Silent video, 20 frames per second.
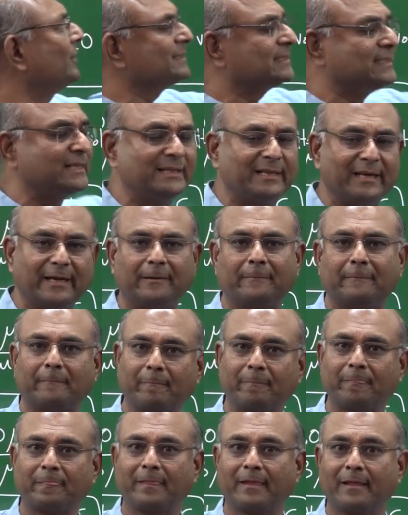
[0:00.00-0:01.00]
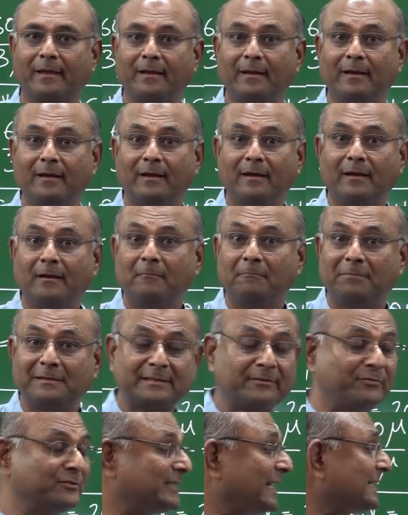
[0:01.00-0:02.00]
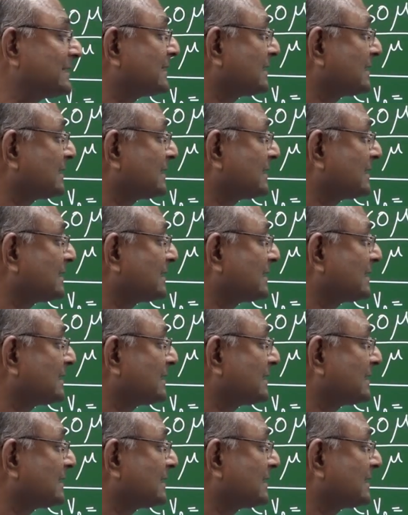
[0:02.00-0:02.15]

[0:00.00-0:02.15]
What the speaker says: and C3. But if you say